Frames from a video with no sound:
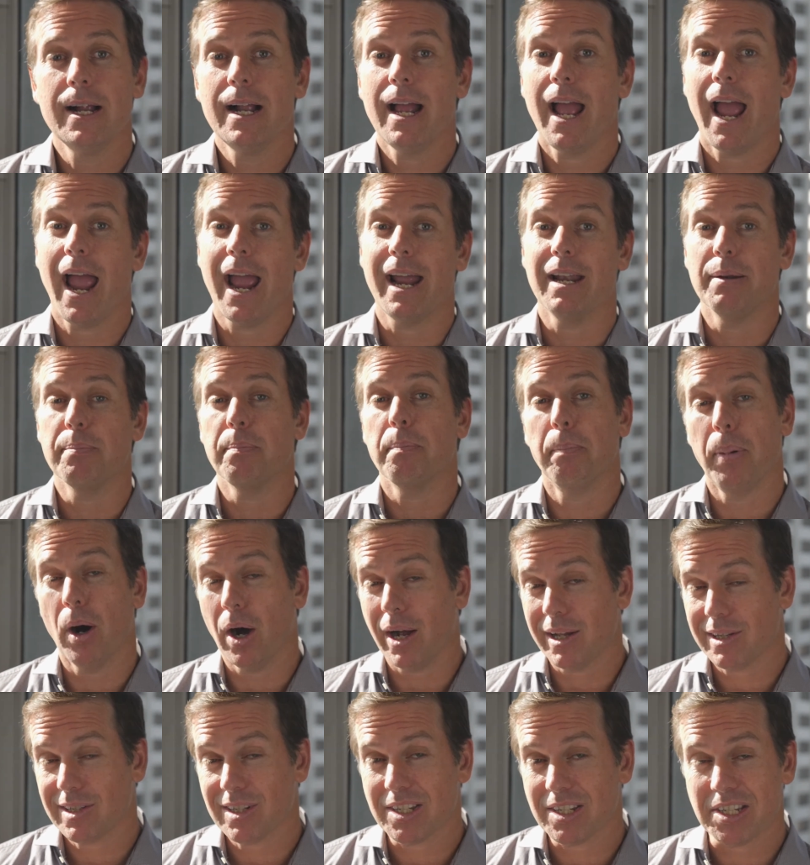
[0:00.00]
And
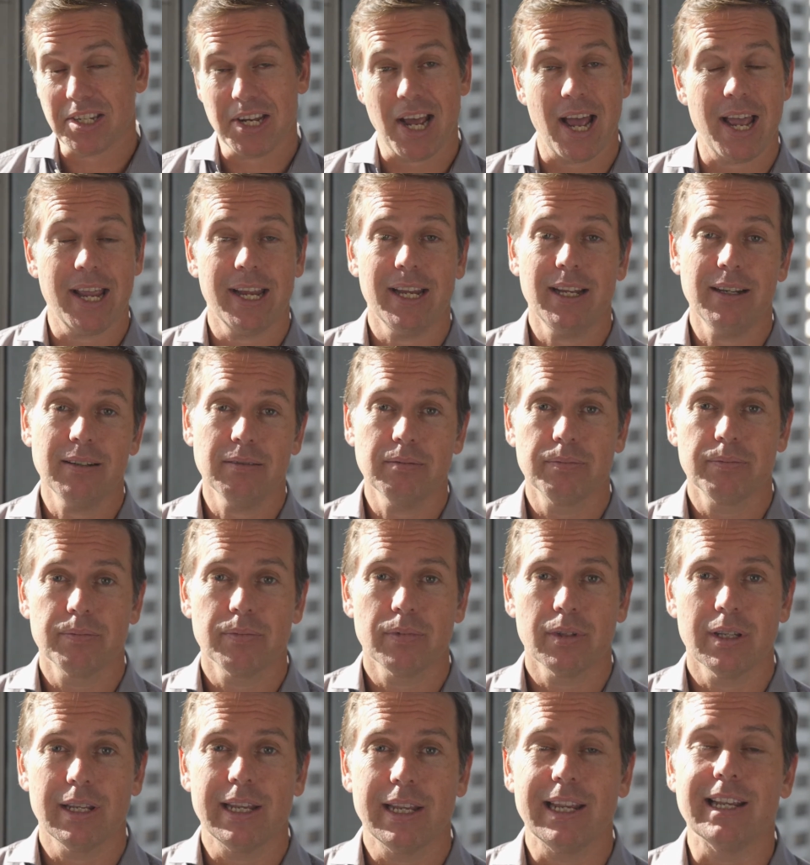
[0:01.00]
by staying,
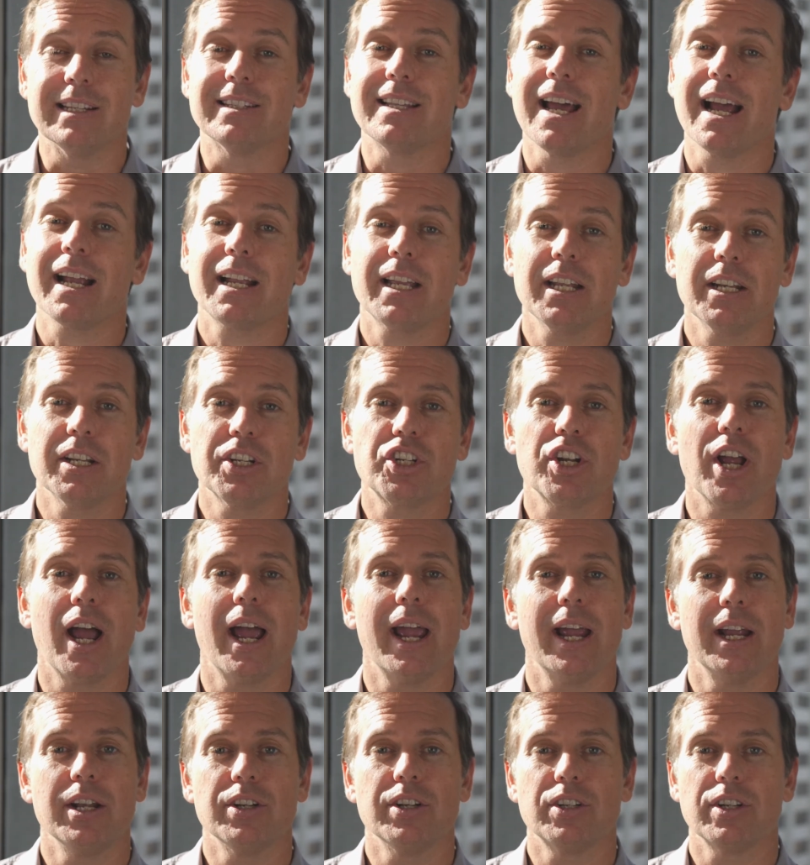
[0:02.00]
is that going to
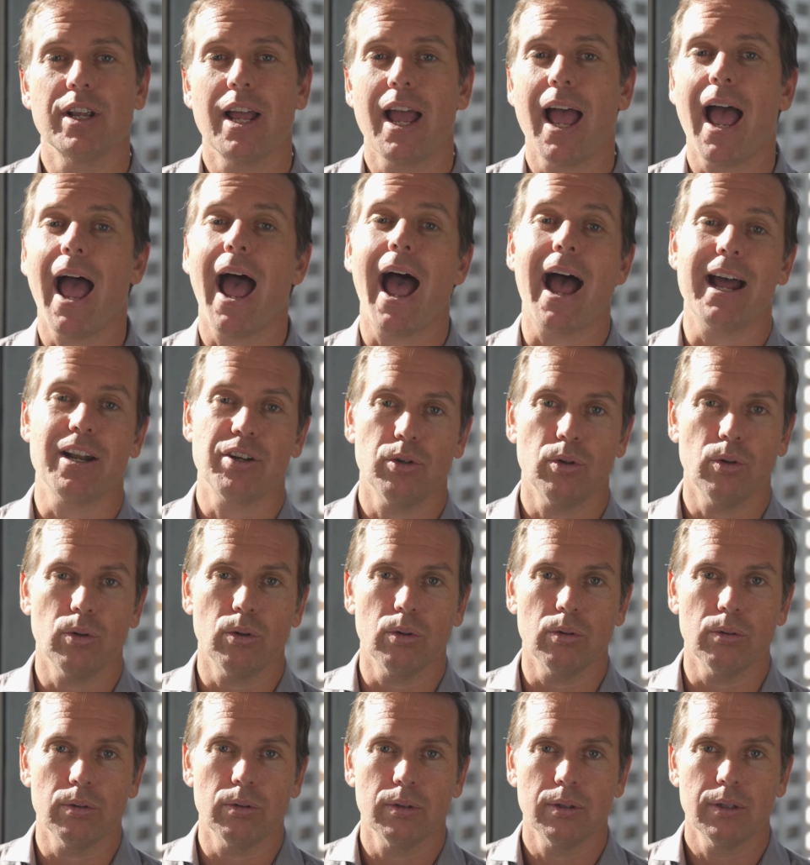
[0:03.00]
change at
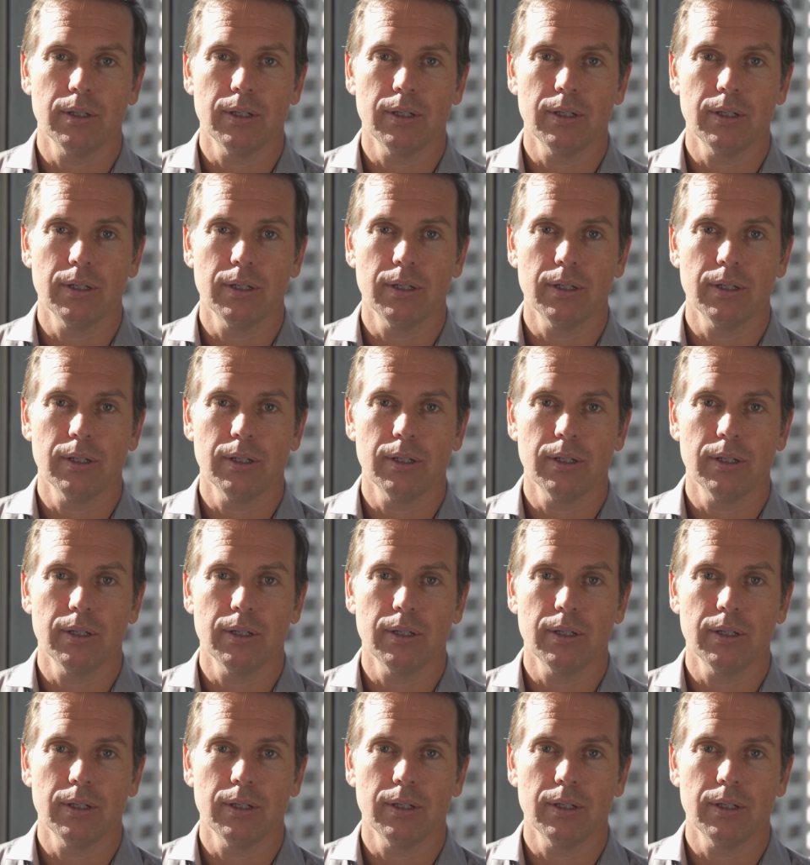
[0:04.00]
all?